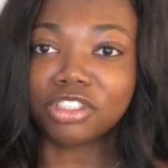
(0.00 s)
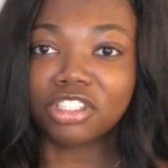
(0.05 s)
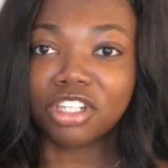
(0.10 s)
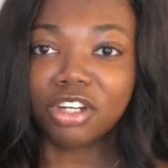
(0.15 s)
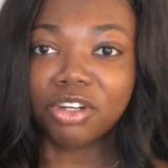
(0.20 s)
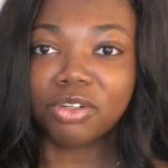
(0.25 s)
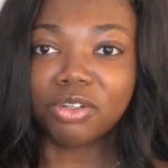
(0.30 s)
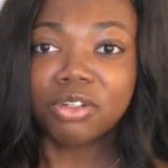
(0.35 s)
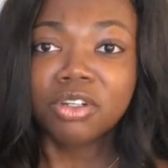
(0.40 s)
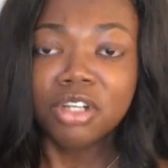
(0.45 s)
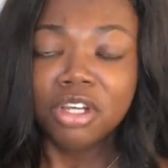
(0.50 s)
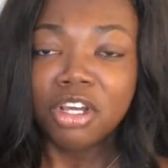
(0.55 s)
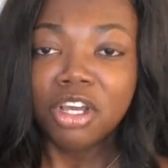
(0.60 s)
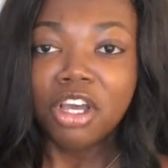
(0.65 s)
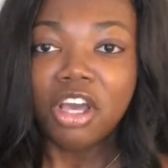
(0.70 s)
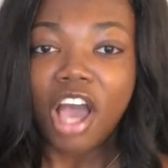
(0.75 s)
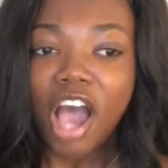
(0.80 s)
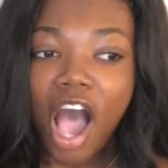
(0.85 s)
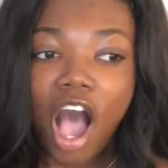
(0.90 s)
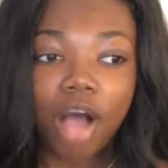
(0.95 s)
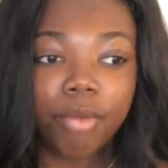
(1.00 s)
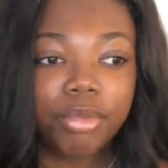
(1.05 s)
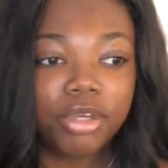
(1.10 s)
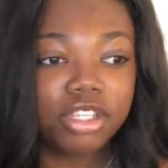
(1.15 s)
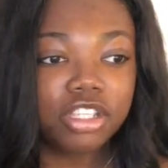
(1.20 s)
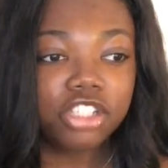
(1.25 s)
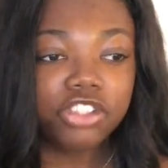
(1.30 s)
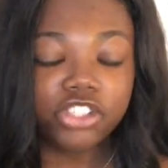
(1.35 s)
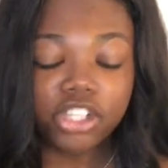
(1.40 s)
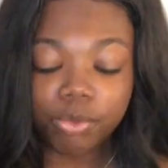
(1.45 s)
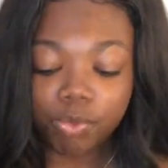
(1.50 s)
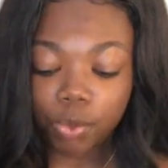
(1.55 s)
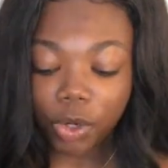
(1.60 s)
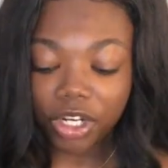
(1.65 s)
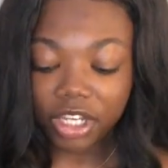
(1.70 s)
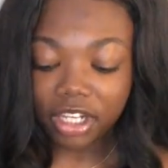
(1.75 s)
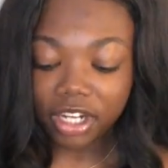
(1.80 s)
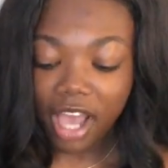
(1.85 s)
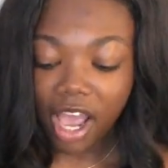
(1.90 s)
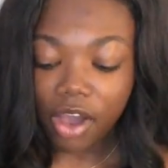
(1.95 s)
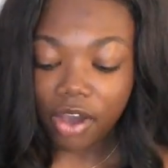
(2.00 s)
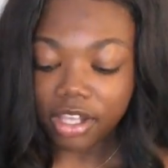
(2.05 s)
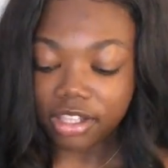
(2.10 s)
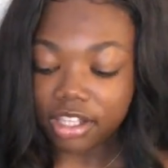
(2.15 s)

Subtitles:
So I'll be in the gym working out